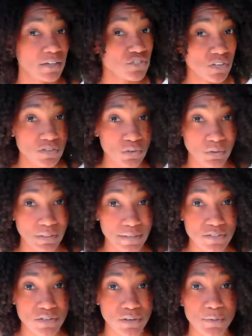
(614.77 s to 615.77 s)
gentle
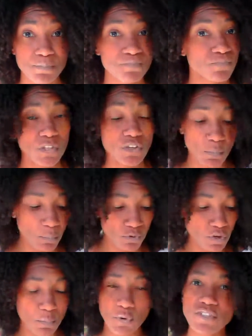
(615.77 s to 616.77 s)
cleanser,
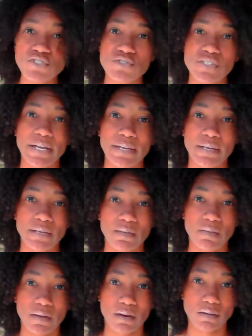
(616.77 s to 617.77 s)
your moisture is not getting
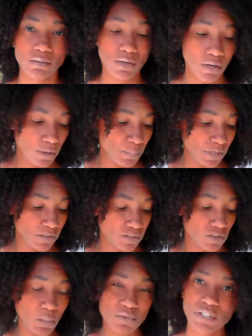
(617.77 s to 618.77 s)
in there. Because
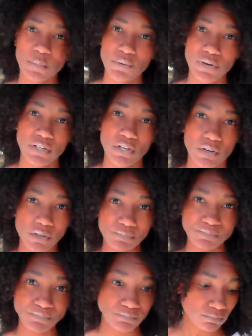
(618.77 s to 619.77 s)
it's almost like putting
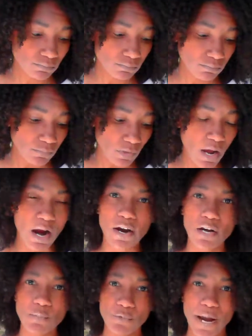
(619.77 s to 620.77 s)

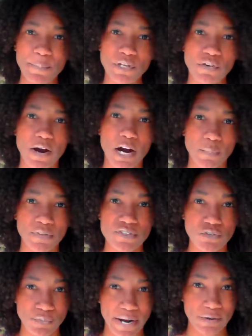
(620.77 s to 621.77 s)
wrapping your arm in
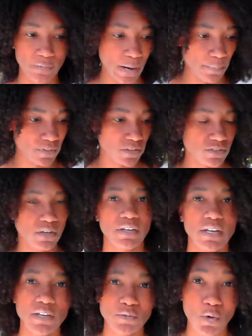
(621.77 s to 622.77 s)
saran wrap and then
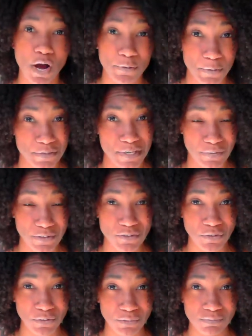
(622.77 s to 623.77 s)
dunking it in water and saying that
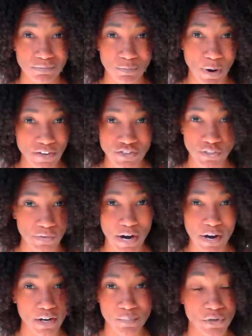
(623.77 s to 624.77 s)
you're washing your
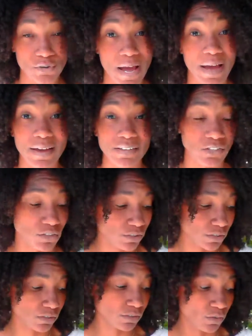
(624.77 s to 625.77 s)
arm. You're not.
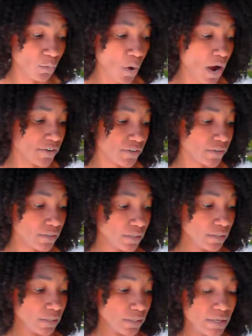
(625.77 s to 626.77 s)
The water
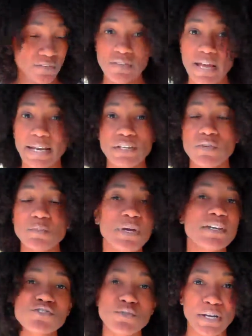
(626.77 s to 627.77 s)
is not even
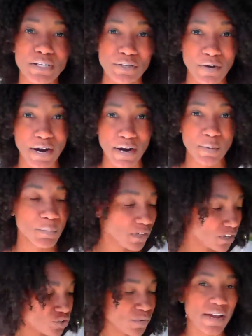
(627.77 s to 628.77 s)
penetrating your arm
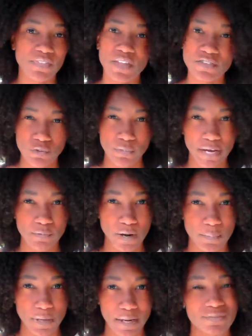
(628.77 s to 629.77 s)
because you've got that saran
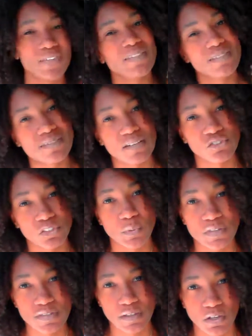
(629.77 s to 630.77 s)
wrap on. That's essentially
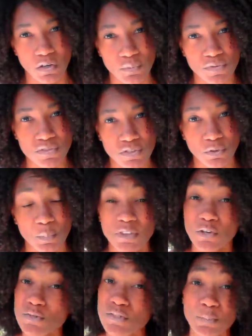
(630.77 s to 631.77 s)
what silicones do. But
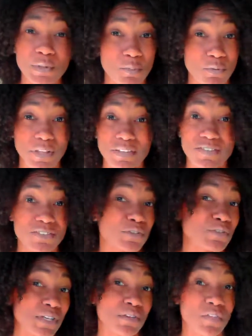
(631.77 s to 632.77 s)
there's some people that still
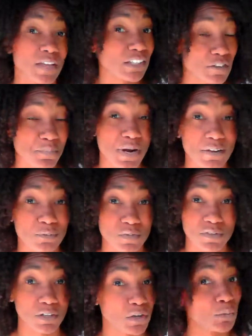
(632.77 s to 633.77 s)
say that they love products with
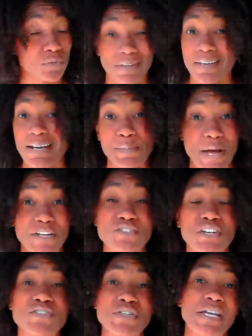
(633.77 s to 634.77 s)
silicones. Again, I'm not
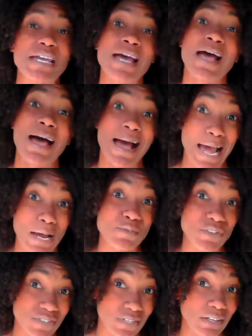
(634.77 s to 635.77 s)
judging. I'm
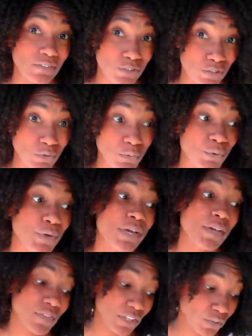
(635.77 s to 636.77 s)
just saying to you
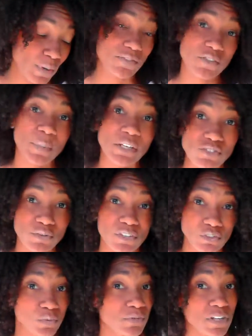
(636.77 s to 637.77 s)
that you have to make sure
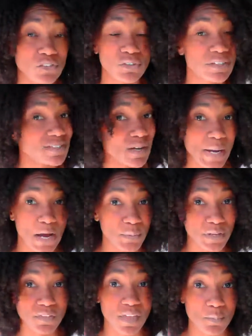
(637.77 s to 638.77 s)
that you eventually somehow
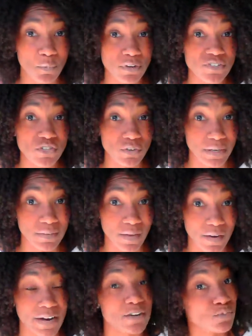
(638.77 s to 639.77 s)
get that moisture in
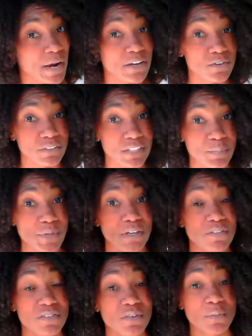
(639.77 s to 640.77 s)
there, and regularly,
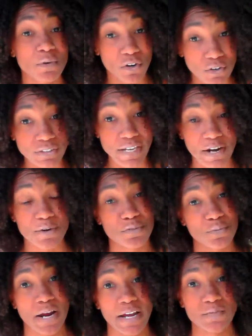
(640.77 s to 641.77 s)
because curly hair
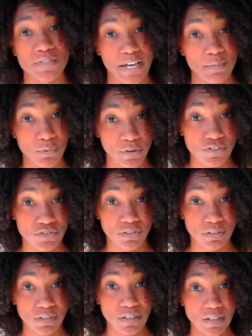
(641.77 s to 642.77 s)
thrives on
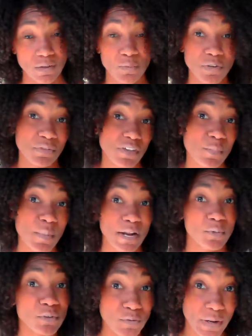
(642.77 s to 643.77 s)
moisture. When you think about
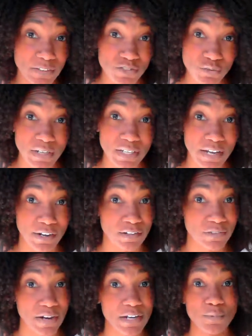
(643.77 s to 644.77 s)
it, when you had straight
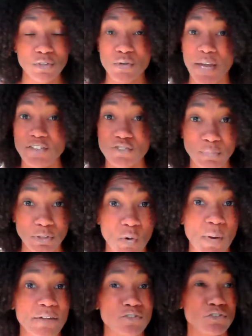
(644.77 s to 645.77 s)
hair, right, when you had your
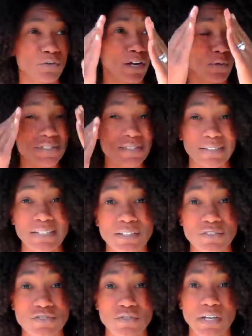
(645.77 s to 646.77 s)
blowouts and your hair was sleek
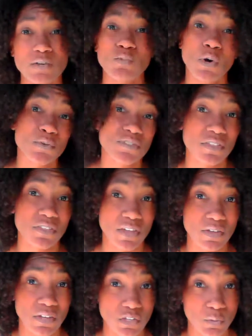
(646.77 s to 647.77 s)
and straight, what was the
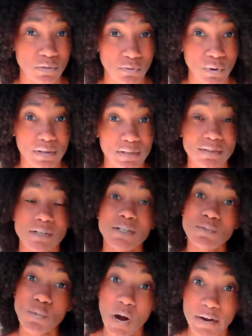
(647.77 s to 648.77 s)
thing that you avoided?
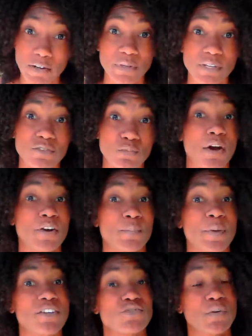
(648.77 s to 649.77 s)
Water, because water
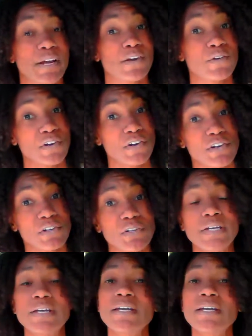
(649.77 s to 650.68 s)
makes your hair curl.